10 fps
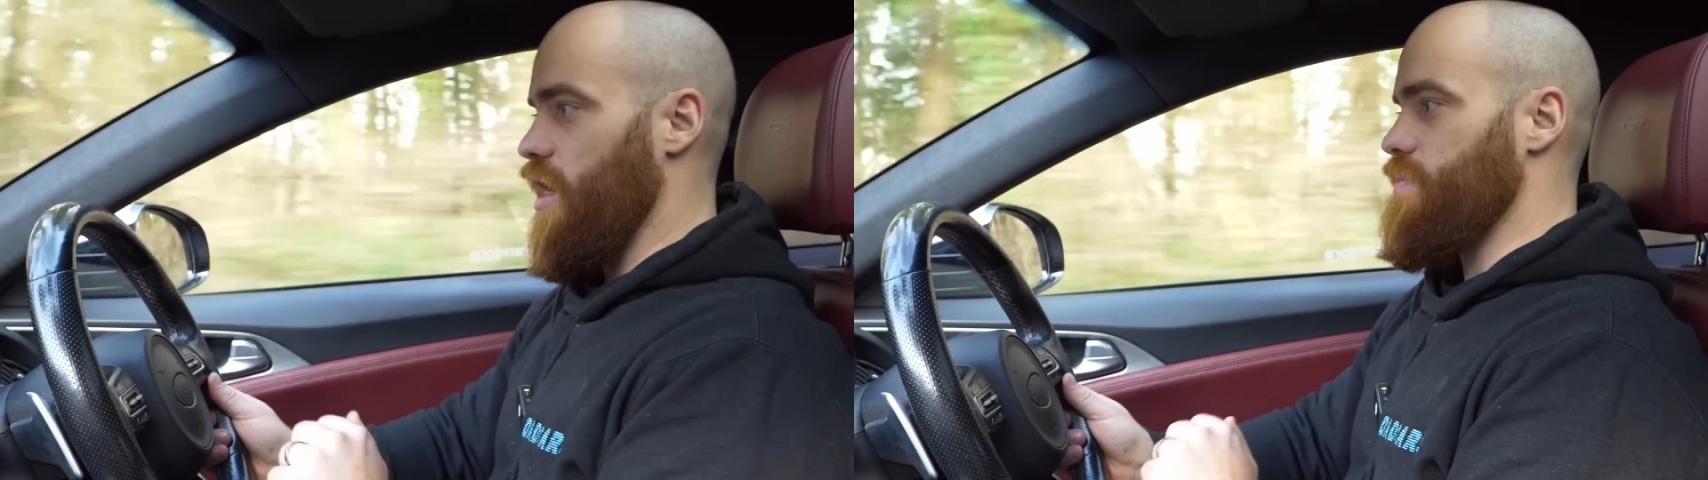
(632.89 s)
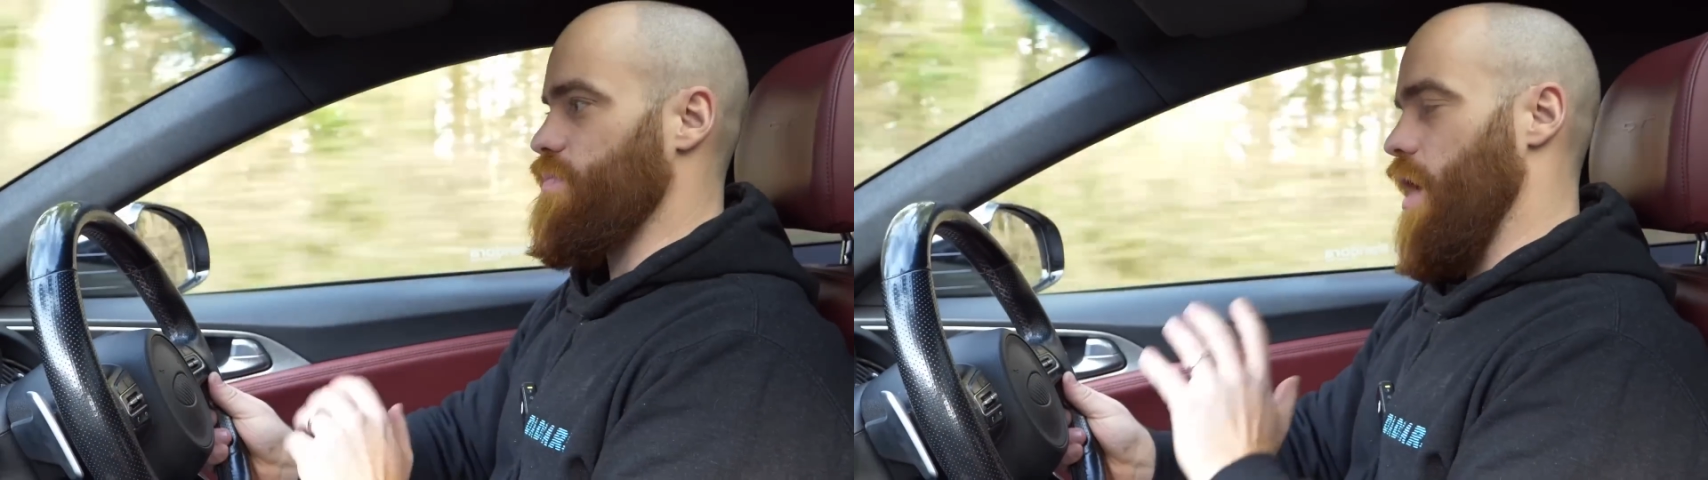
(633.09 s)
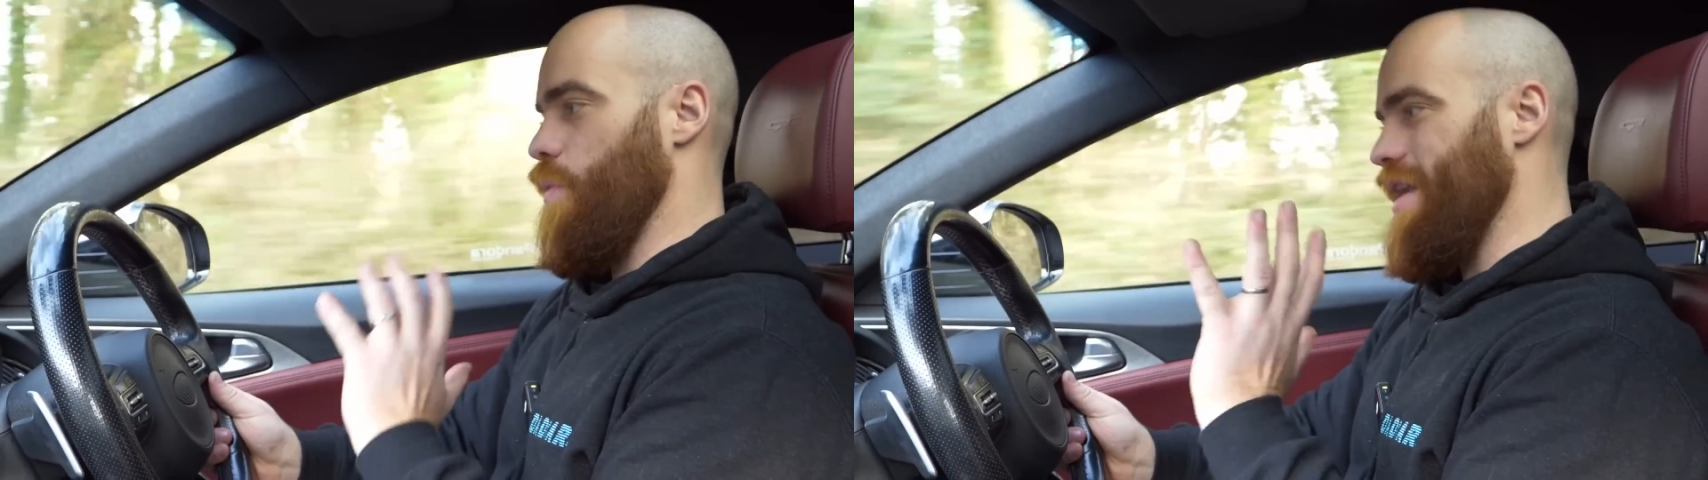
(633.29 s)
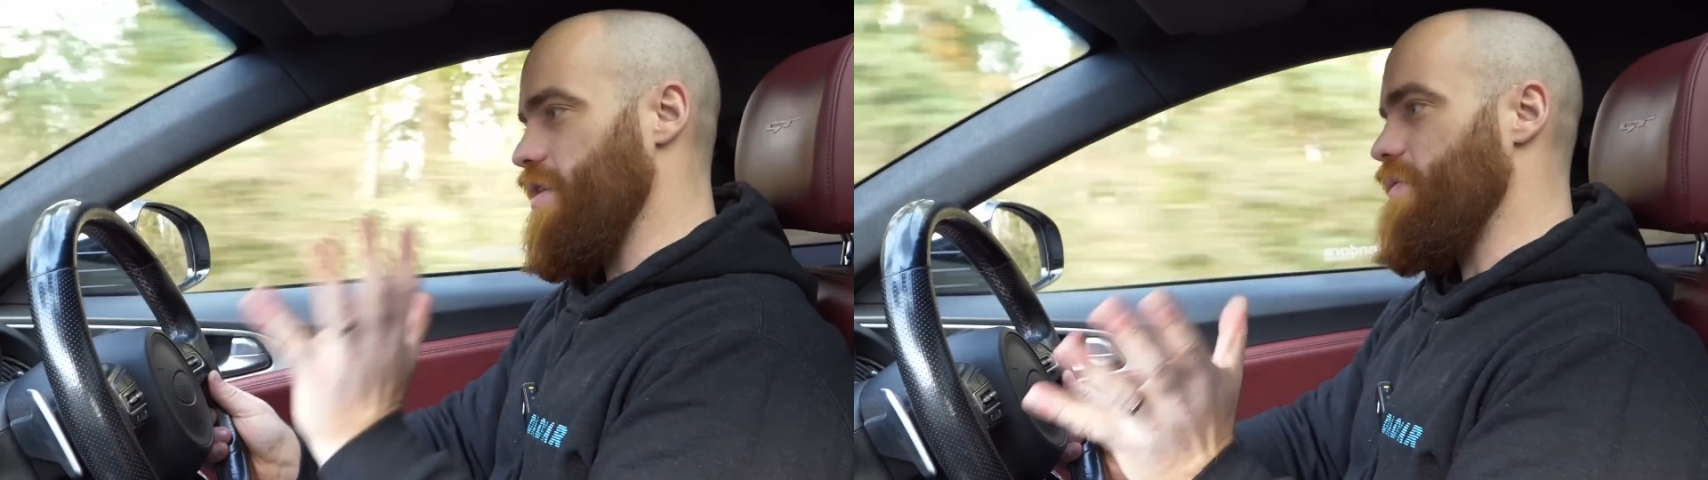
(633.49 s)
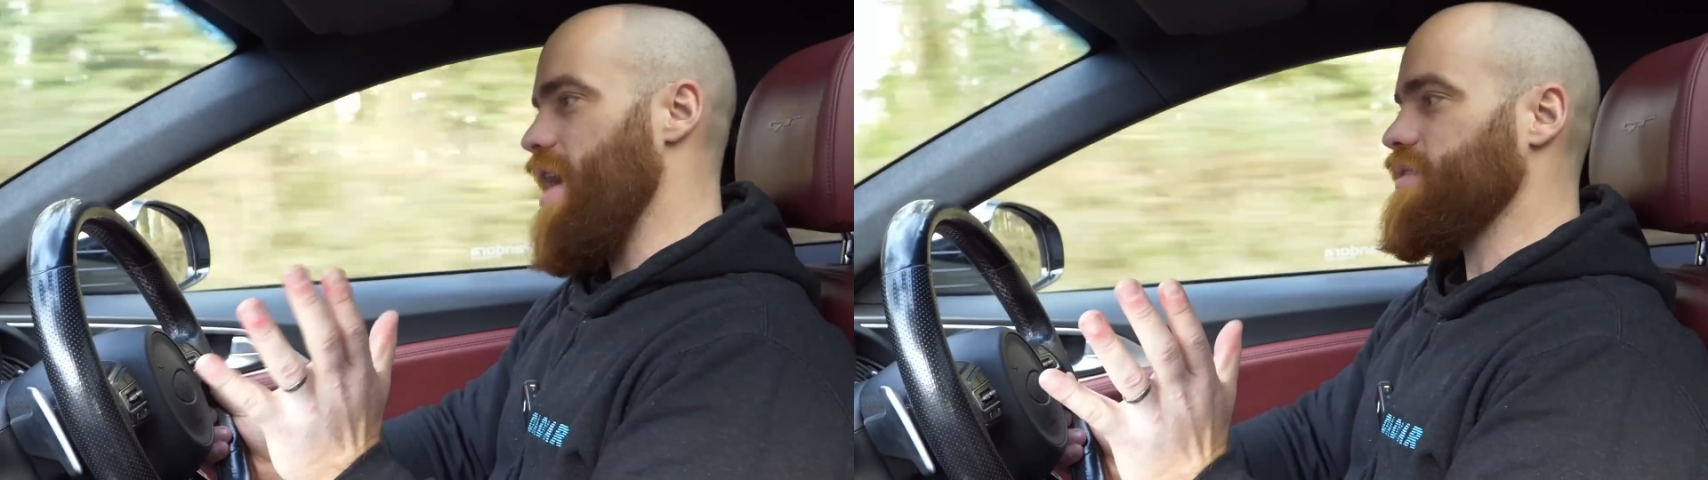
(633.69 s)
I went
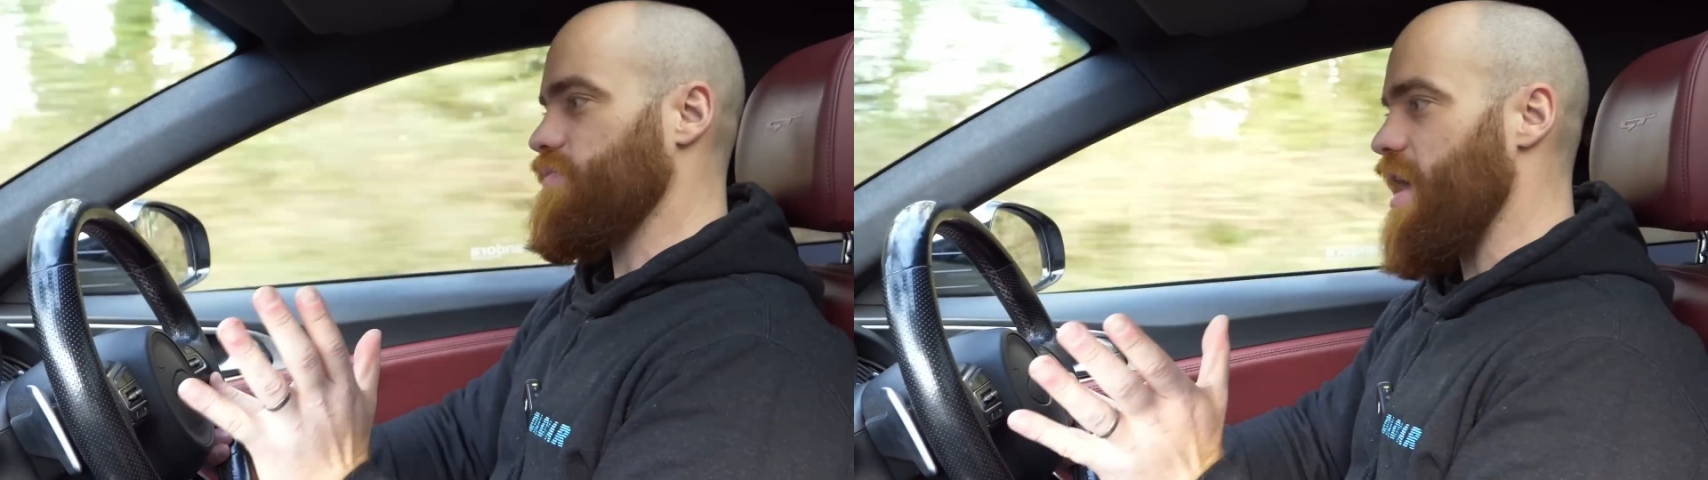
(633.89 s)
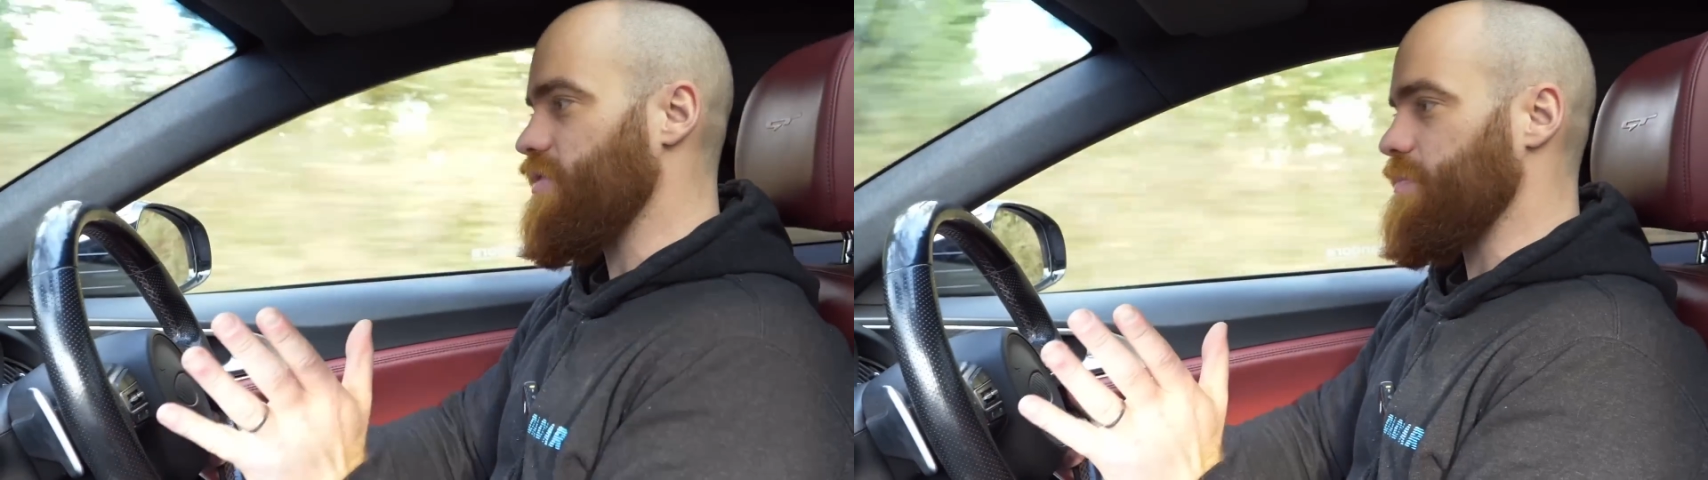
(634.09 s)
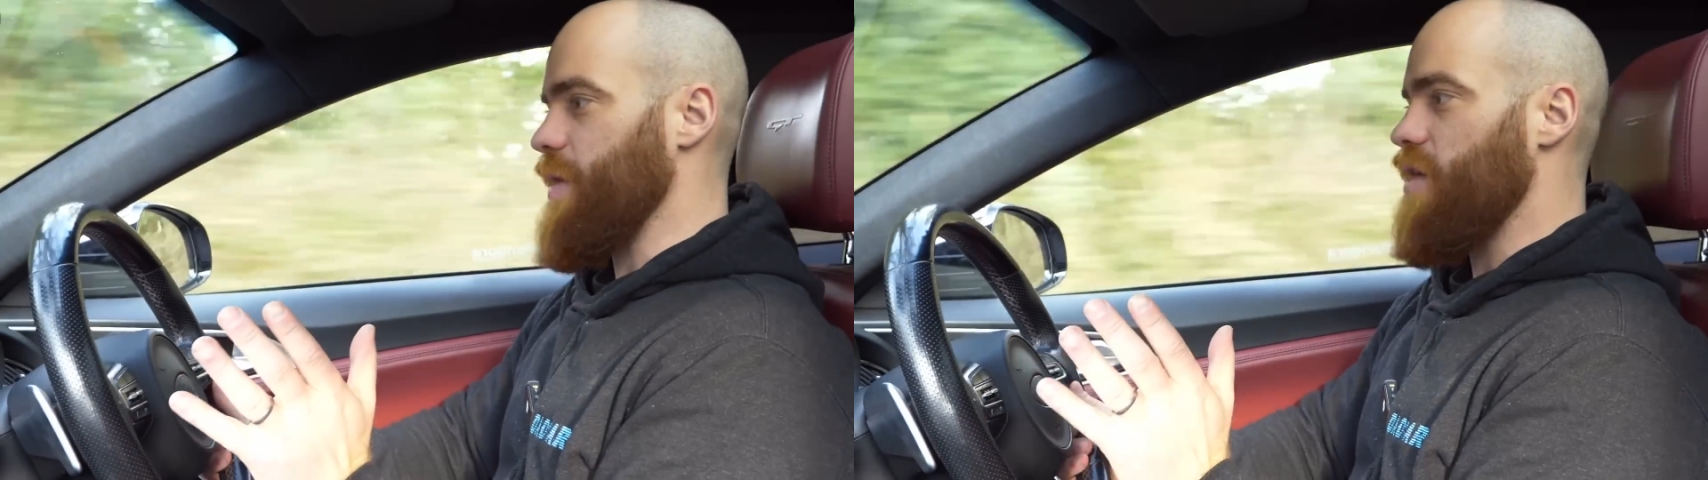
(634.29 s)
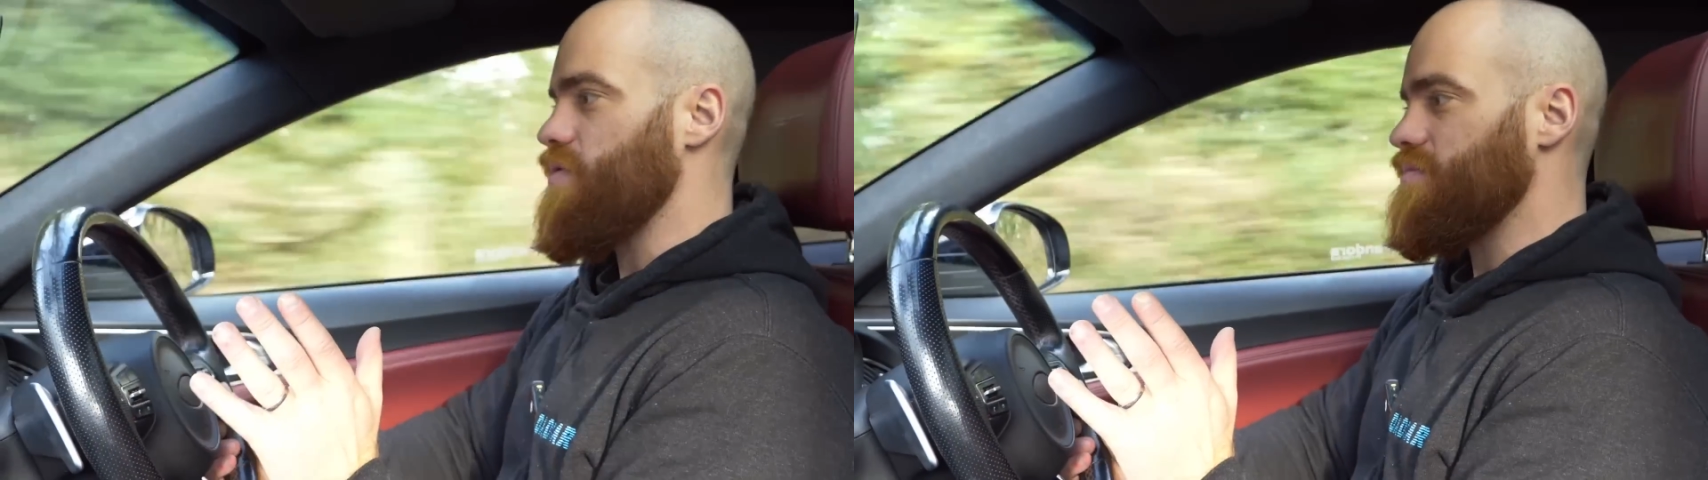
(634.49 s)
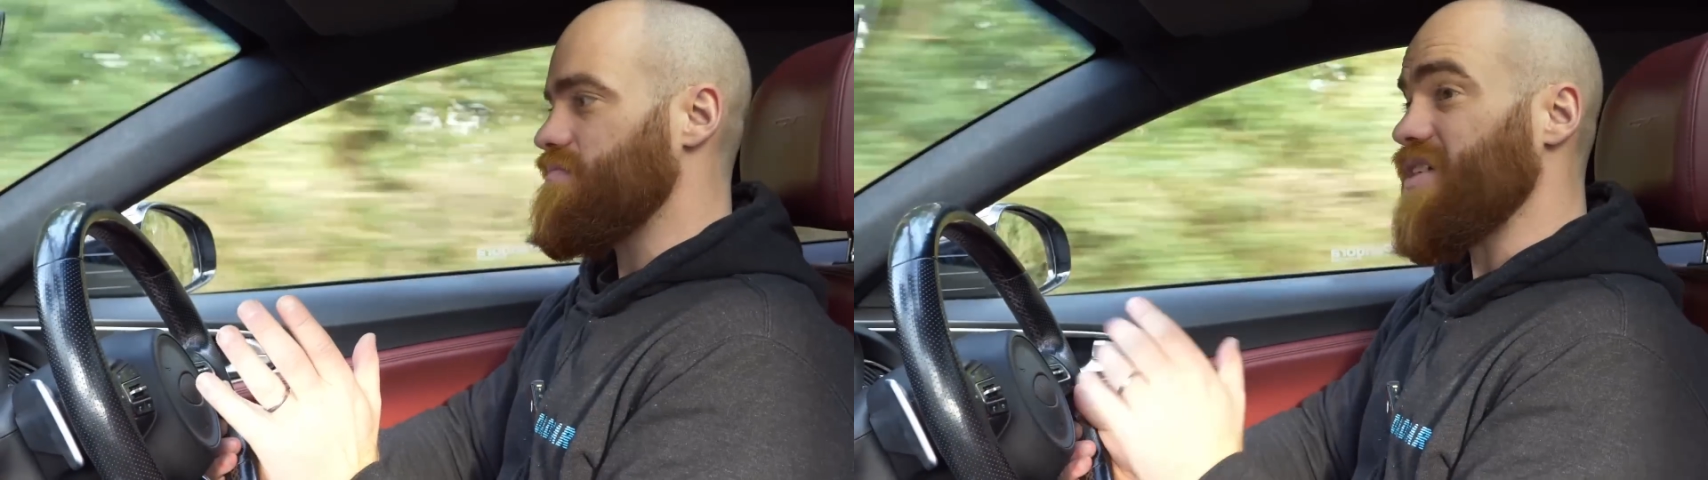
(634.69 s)
around a roundabout,